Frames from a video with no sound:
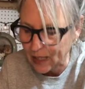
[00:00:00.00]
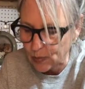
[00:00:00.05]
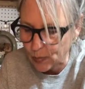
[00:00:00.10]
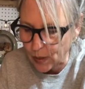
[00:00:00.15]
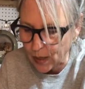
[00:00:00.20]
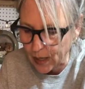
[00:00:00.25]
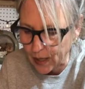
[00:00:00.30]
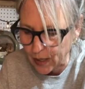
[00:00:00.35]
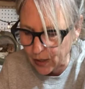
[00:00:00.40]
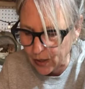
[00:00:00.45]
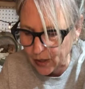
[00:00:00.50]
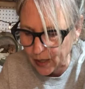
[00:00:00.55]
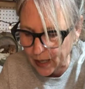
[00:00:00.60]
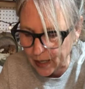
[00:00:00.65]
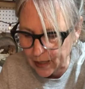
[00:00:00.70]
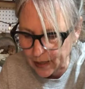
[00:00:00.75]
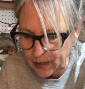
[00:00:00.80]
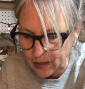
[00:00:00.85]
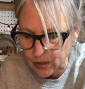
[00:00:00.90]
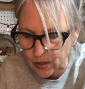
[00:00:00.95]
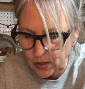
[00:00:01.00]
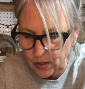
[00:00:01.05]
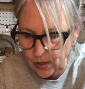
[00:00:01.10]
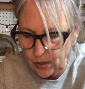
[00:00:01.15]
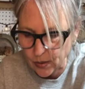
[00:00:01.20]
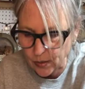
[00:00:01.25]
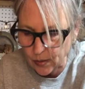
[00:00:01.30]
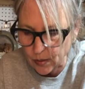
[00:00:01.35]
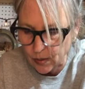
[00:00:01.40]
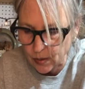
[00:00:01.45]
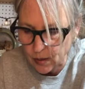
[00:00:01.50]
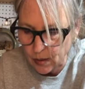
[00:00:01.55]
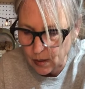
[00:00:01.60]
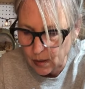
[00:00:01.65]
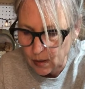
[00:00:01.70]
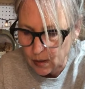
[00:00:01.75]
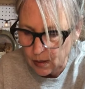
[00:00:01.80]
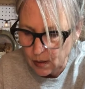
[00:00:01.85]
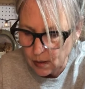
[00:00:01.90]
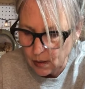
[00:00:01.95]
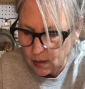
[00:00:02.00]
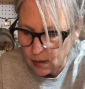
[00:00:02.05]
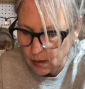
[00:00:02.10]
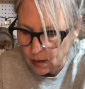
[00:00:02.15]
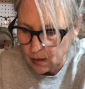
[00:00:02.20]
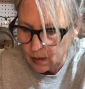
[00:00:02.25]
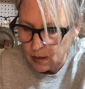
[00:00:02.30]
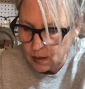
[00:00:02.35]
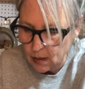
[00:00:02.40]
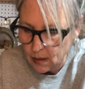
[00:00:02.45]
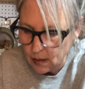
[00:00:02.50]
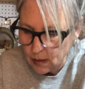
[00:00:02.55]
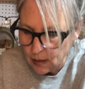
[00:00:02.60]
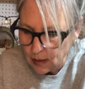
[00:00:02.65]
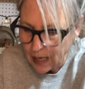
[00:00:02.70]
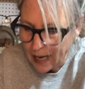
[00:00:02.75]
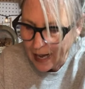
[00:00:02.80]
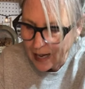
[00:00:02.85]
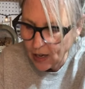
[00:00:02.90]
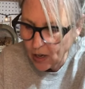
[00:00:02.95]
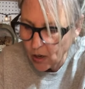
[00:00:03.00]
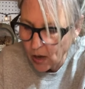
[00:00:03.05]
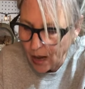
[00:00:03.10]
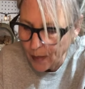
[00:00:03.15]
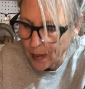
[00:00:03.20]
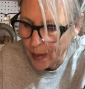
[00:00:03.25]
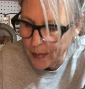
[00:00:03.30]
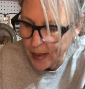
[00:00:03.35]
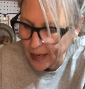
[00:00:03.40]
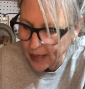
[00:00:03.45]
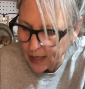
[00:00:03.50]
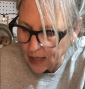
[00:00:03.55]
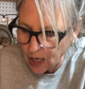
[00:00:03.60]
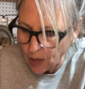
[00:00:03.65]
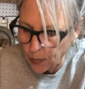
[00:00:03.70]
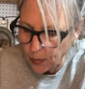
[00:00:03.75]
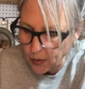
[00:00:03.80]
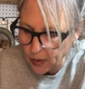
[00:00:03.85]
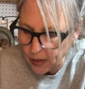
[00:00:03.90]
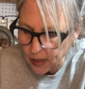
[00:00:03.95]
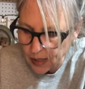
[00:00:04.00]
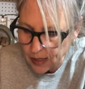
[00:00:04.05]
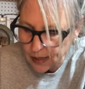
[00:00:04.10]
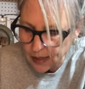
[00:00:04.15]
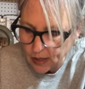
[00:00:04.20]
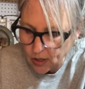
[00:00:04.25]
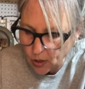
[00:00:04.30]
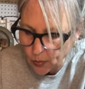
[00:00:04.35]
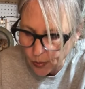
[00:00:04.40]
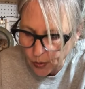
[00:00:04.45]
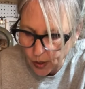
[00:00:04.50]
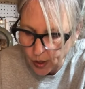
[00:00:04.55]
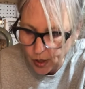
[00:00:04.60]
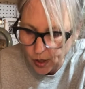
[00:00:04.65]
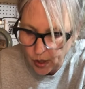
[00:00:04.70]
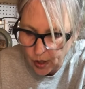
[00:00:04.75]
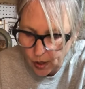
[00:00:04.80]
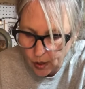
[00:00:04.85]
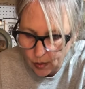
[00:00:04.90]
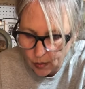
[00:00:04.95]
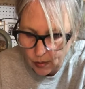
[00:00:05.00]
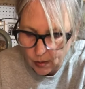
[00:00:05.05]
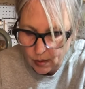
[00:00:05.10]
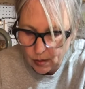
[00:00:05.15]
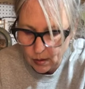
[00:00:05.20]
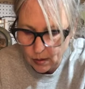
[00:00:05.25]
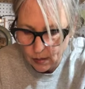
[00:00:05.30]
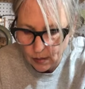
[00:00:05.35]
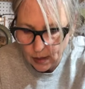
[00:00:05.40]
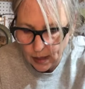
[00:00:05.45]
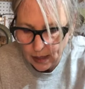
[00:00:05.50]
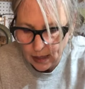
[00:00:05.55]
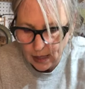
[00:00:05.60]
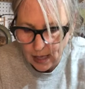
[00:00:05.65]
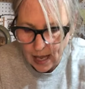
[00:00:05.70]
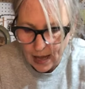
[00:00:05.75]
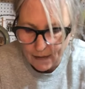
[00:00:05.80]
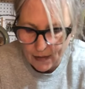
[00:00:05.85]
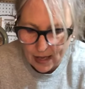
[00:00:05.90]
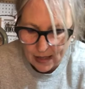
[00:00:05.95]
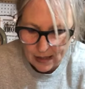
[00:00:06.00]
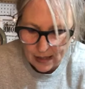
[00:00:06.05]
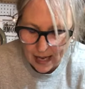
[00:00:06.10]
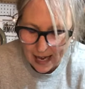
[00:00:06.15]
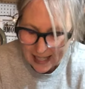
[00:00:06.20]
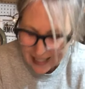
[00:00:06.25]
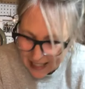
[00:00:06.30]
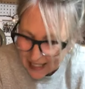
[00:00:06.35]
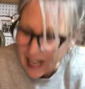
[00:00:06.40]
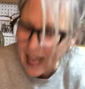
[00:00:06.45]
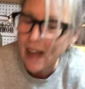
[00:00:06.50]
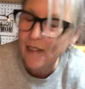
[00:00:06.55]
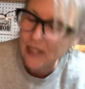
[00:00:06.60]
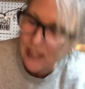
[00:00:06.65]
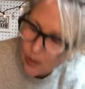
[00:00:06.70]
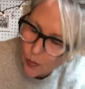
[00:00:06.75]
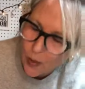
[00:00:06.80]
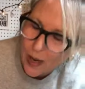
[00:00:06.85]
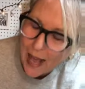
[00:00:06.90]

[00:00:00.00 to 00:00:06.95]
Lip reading: probably a good idea too. I don't know. I might make a couple of these. These are pretty cute. I did have someone